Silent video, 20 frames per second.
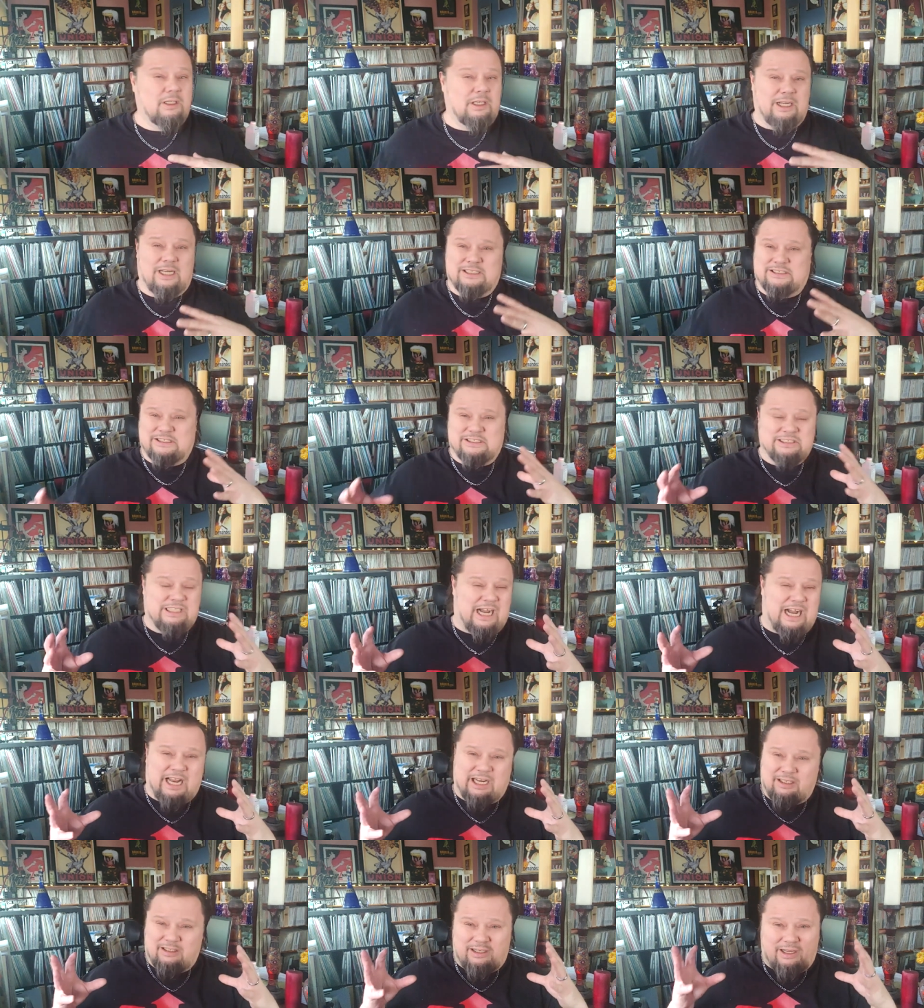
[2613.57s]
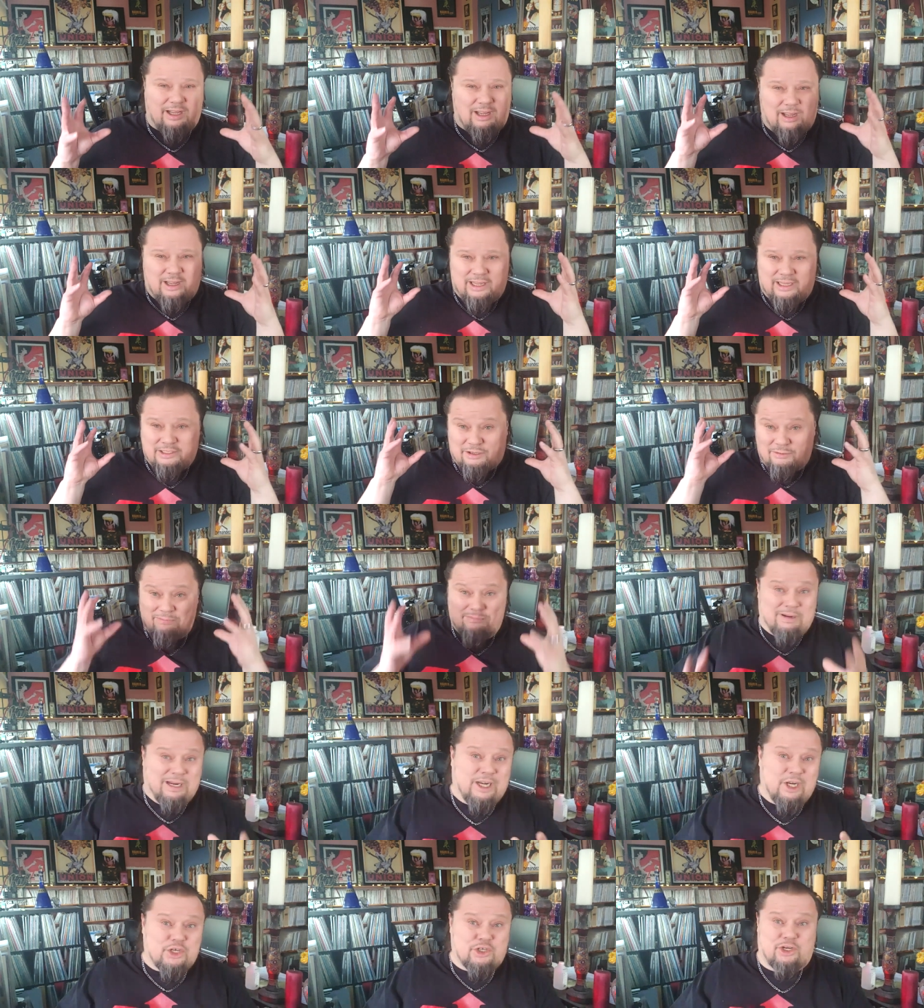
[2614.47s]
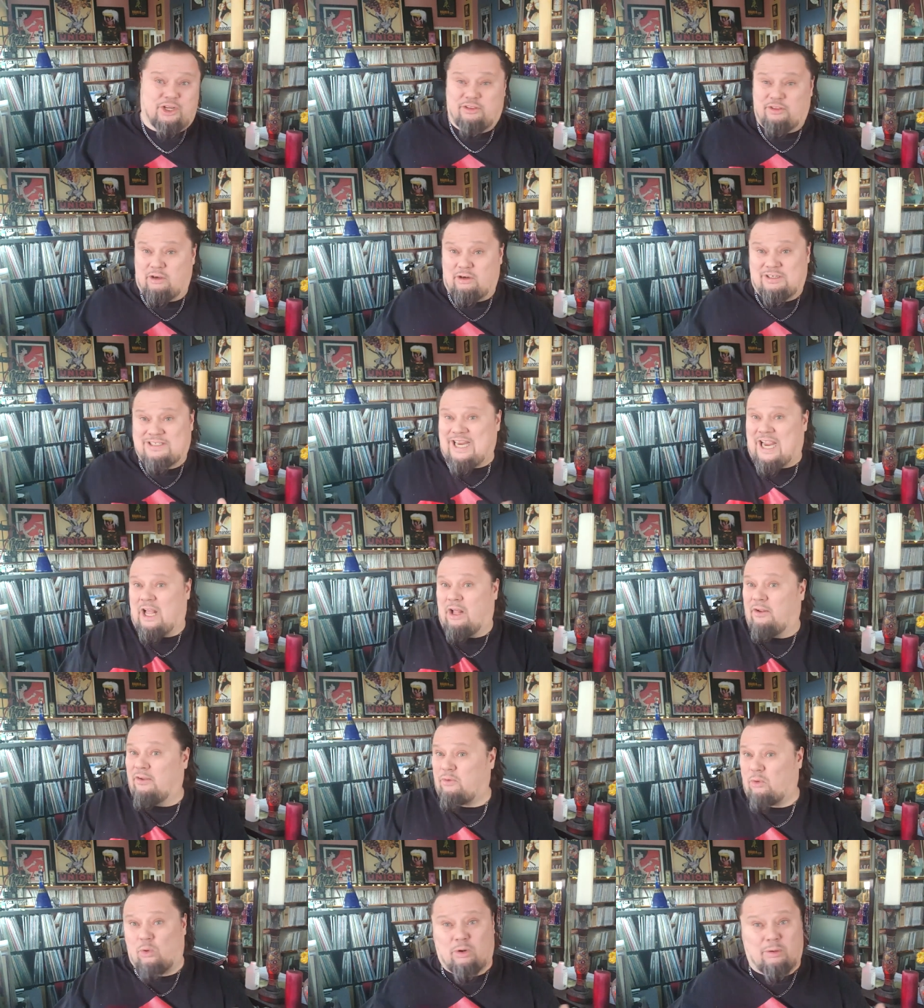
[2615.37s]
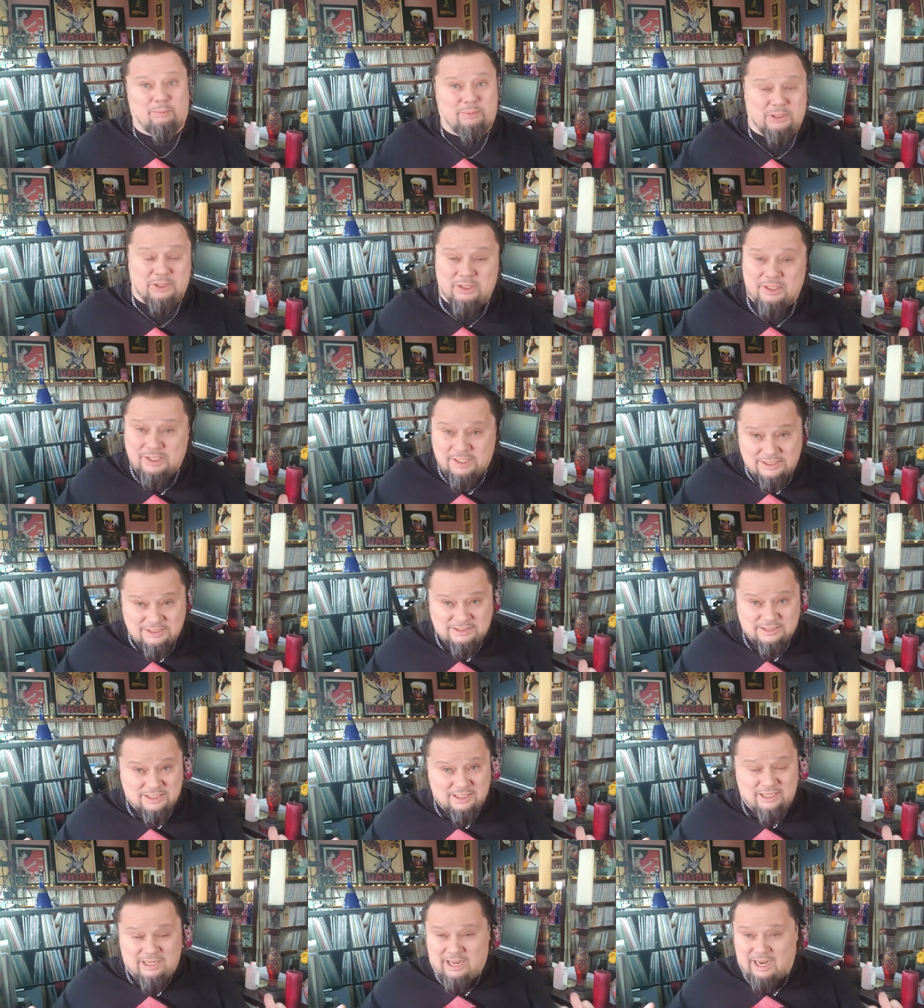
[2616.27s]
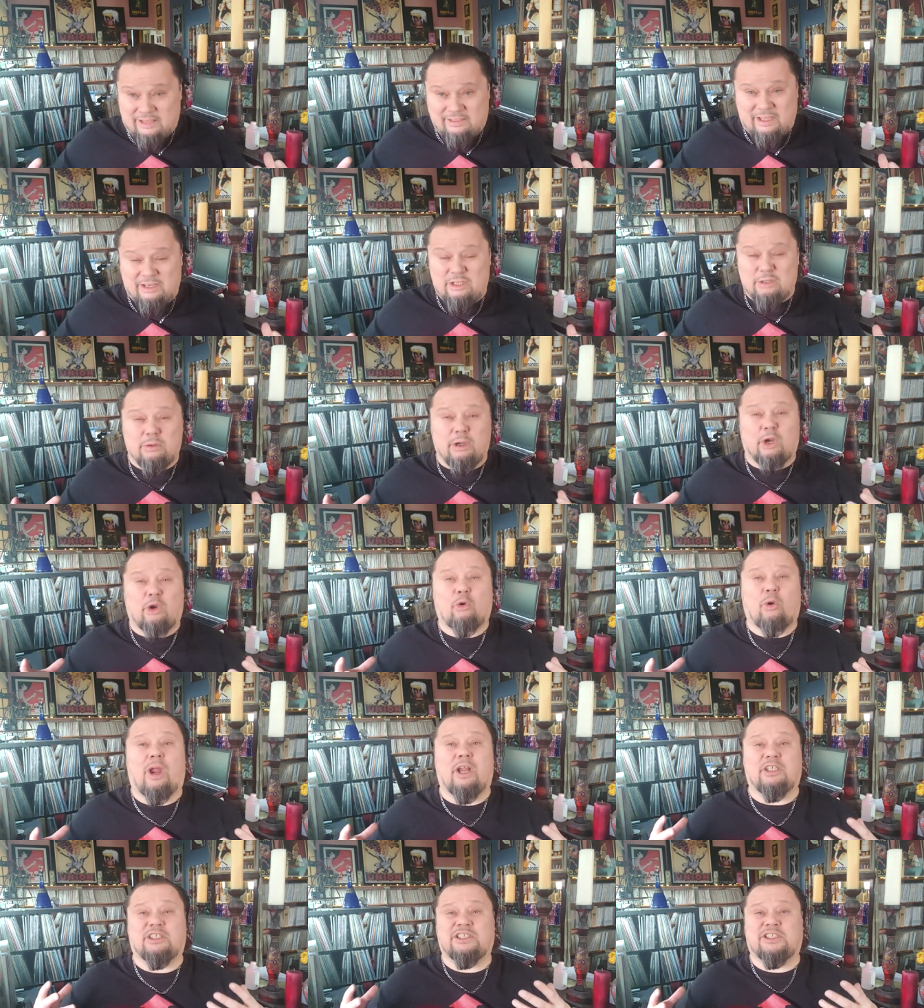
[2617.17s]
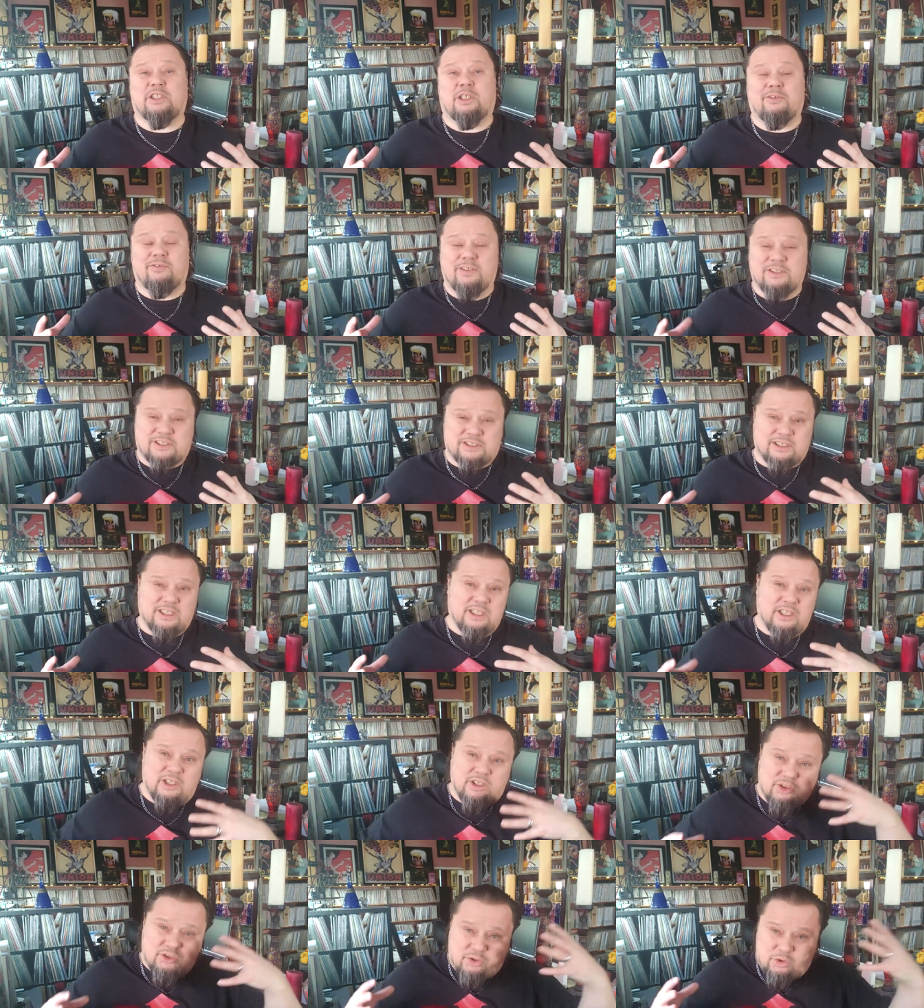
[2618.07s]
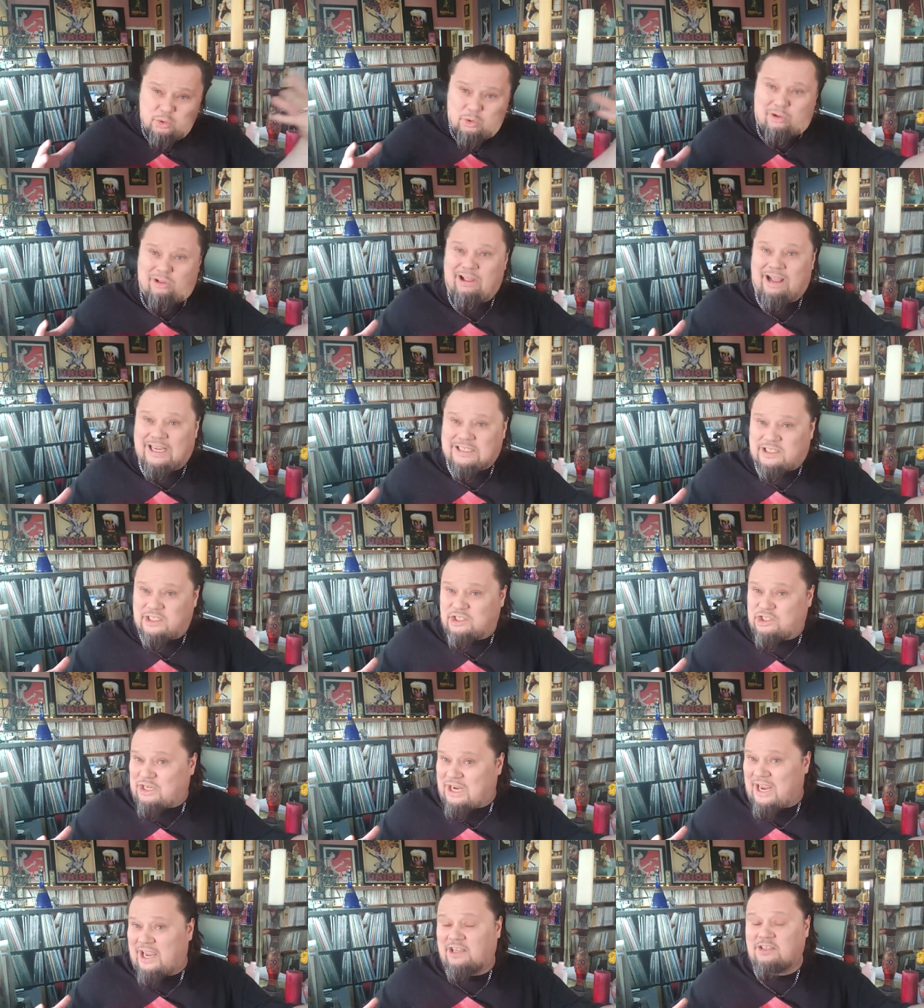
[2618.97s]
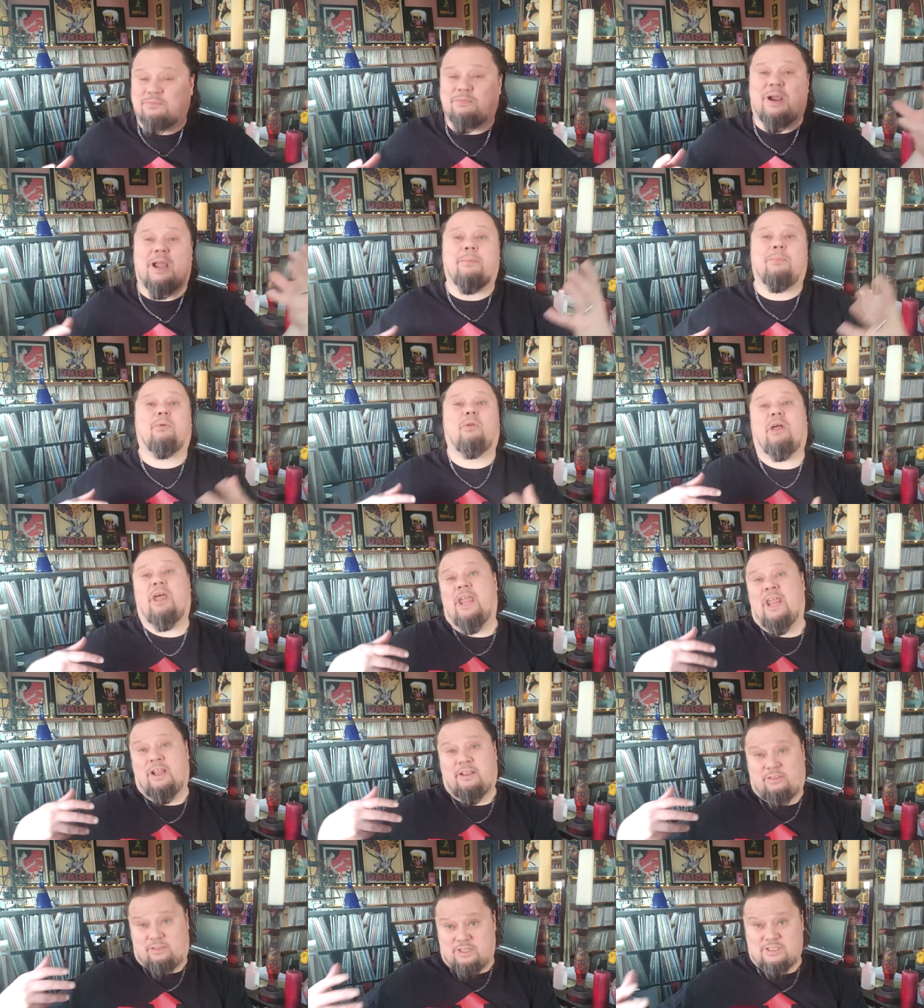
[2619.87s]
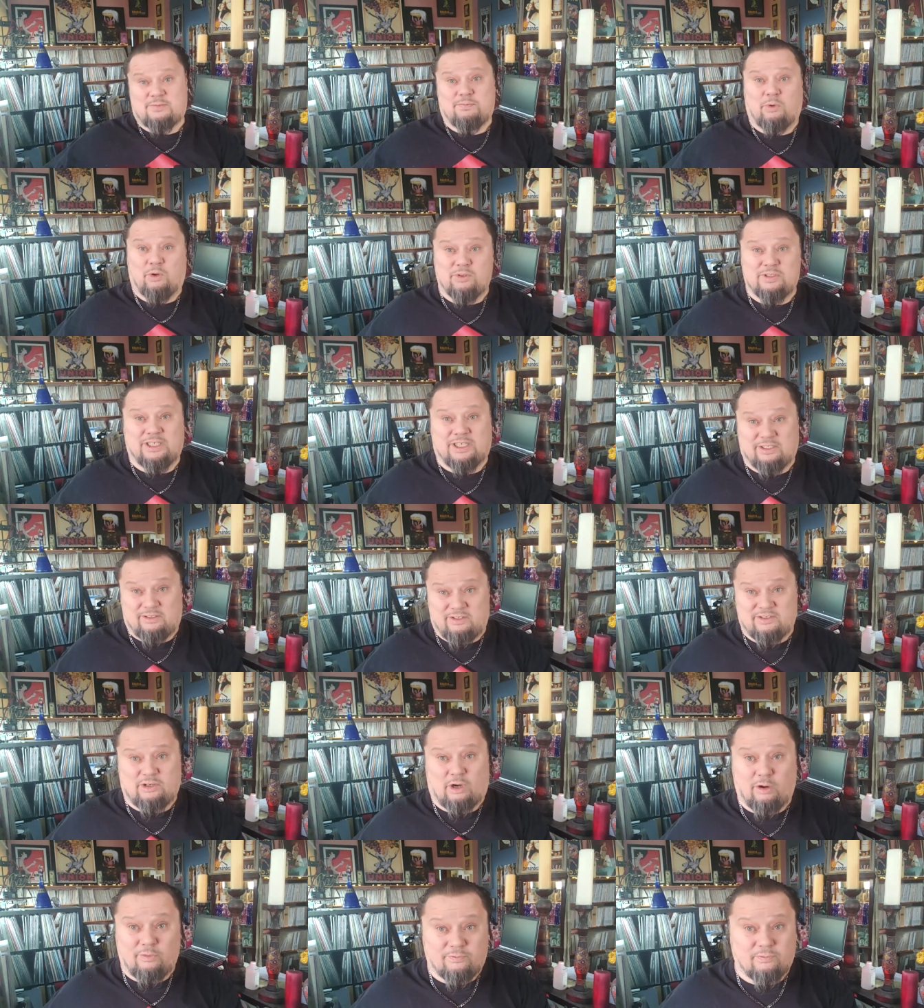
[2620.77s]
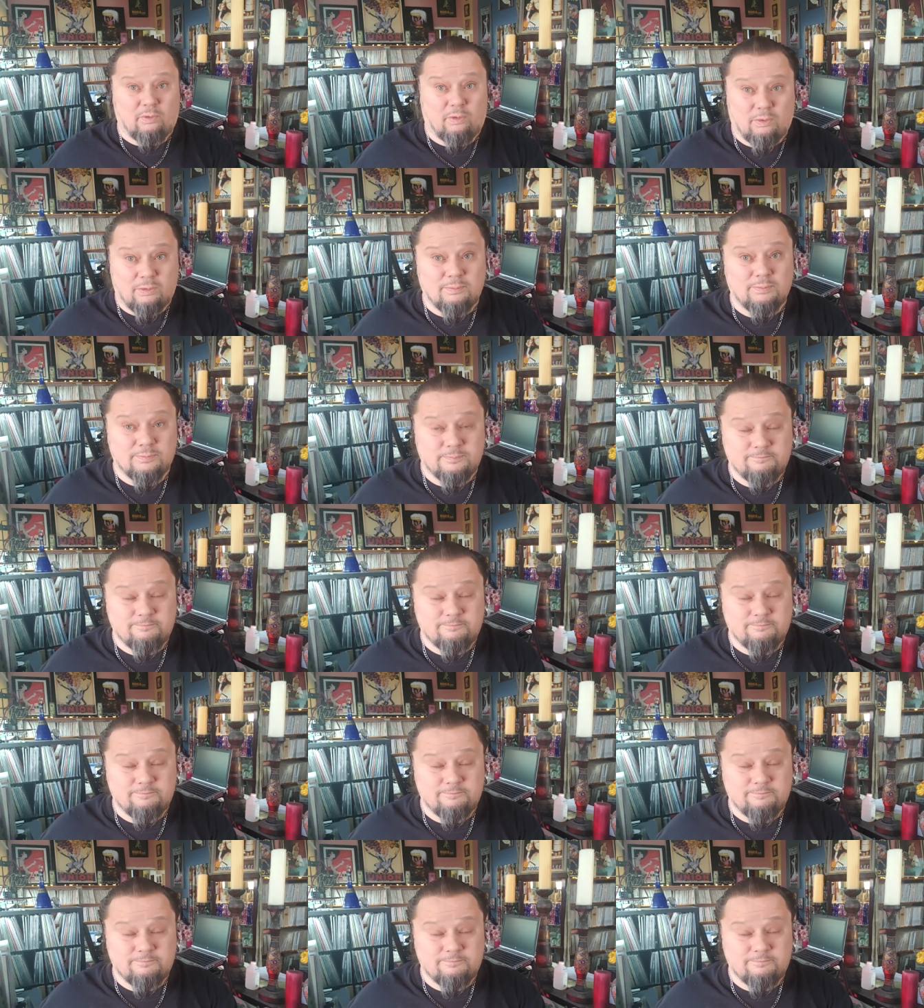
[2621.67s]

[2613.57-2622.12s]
It's not diminishing their talent or abilities, and they do a great service to classic jazz by playing this music and this art form.